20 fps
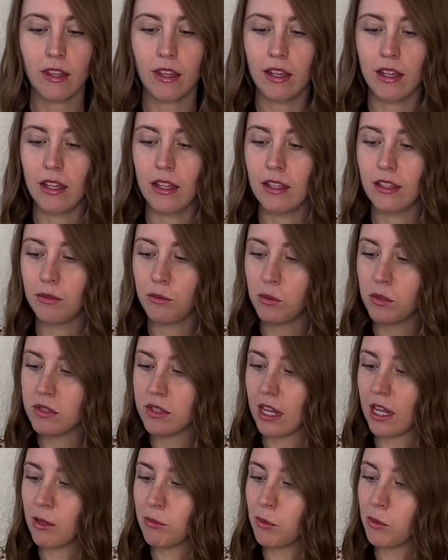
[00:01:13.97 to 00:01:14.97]
it was
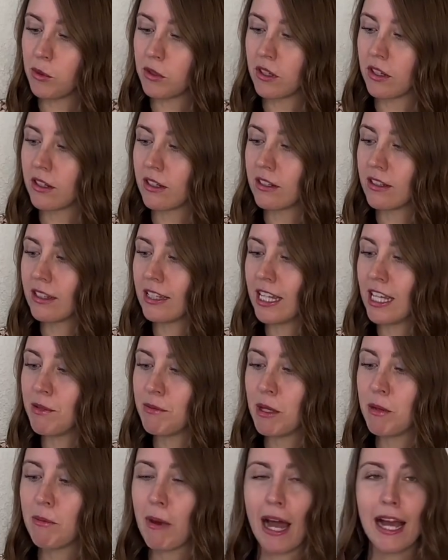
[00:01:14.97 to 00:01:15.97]
able to get
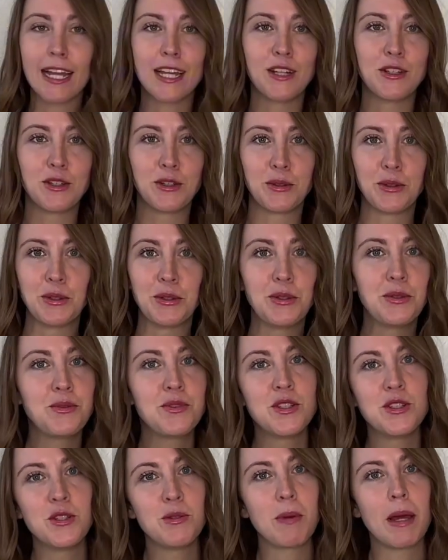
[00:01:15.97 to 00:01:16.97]
me back in a groove
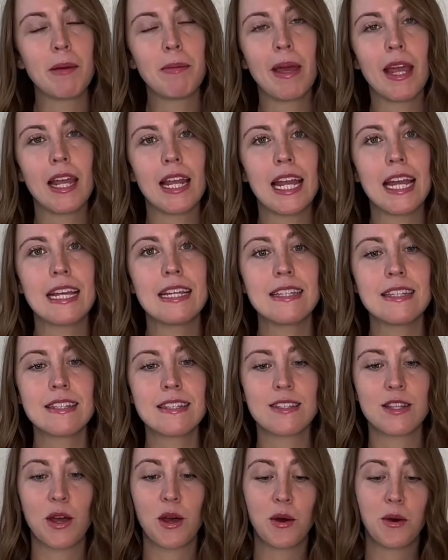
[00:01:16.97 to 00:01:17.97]
to do my paintings.
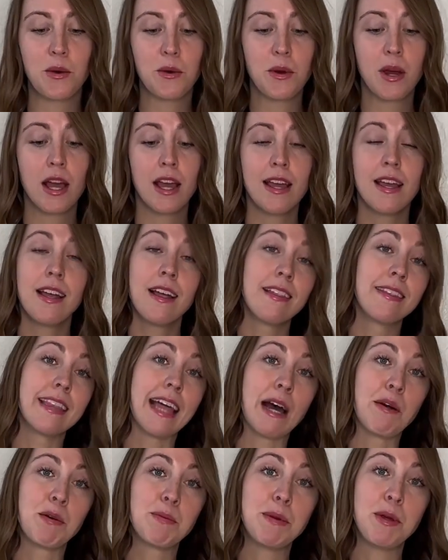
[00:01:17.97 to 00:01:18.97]
So
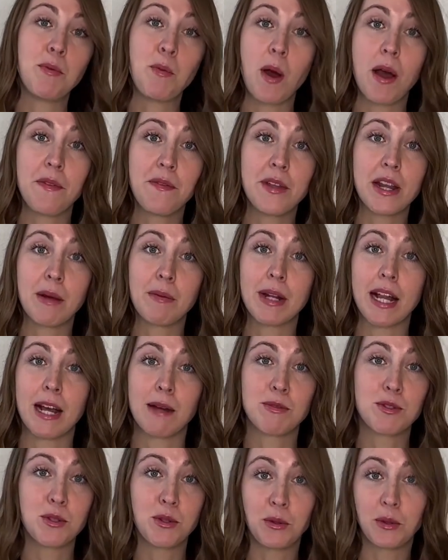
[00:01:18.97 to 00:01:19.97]
that would be one that I would
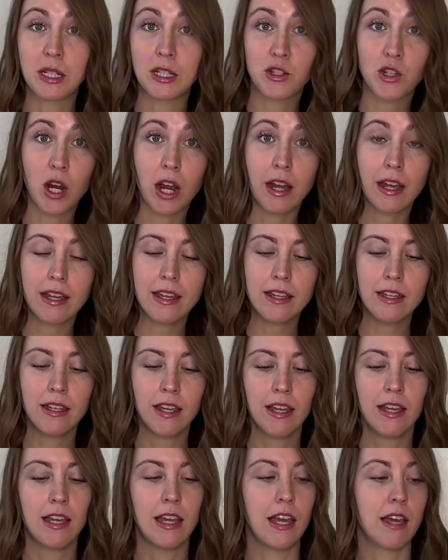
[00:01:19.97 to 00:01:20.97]
absolutely try
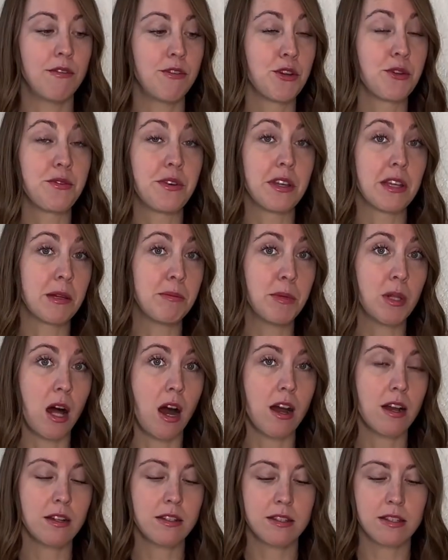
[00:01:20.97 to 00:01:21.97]
if you're feeling
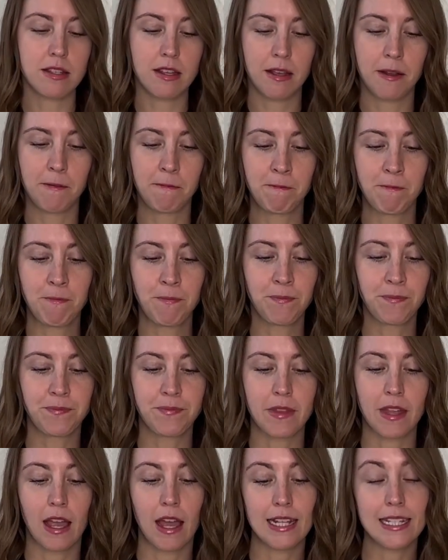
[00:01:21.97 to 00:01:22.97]
blocked.
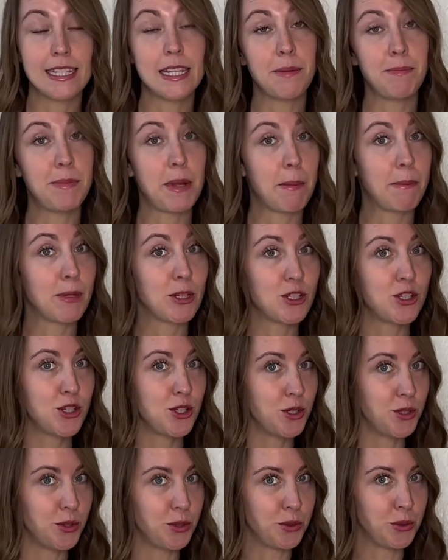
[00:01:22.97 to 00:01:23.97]
Tip number
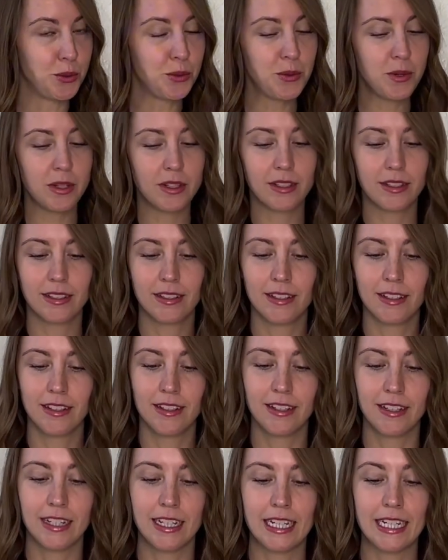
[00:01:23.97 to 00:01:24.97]
two,
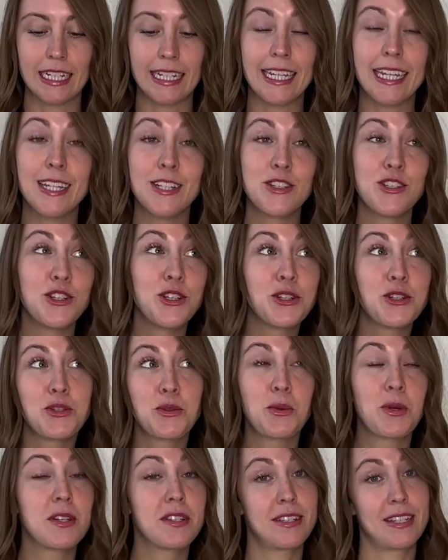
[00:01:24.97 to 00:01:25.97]
get your
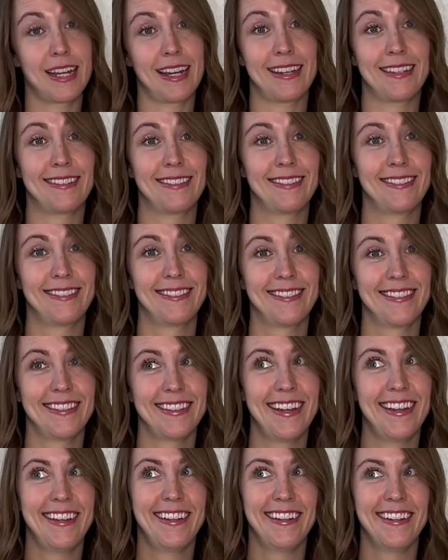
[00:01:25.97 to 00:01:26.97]
chores done.
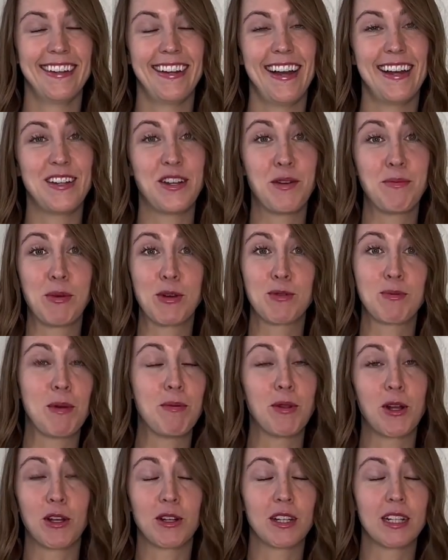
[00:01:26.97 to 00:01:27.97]
I know most
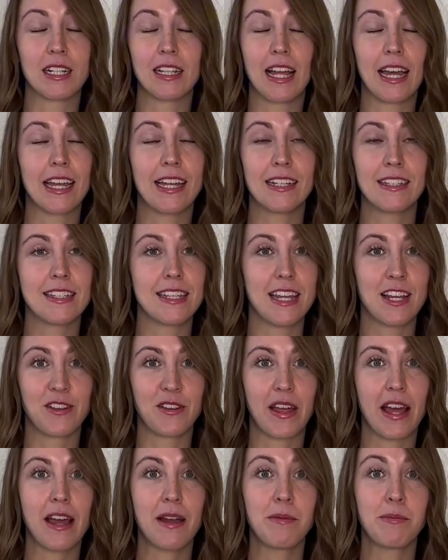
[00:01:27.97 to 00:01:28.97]
people aren't gonna like to hear
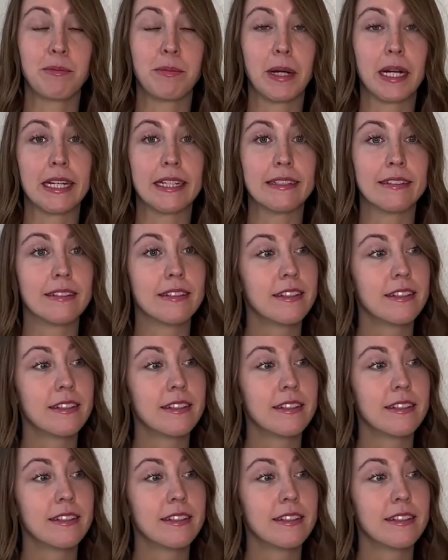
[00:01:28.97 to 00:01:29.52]
that, but